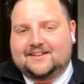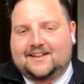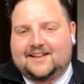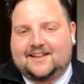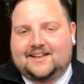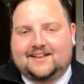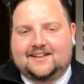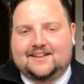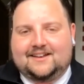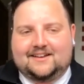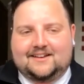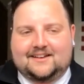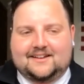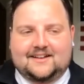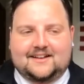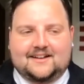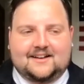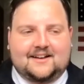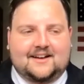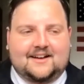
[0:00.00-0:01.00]
And
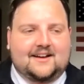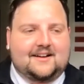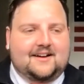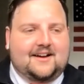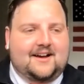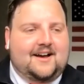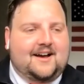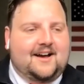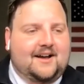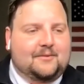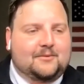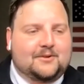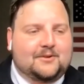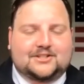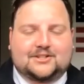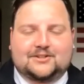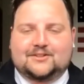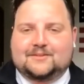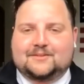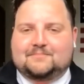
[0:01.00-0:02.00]
I
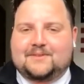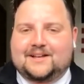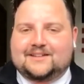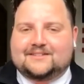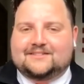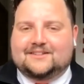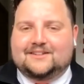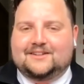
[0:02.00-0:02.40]
wish you the best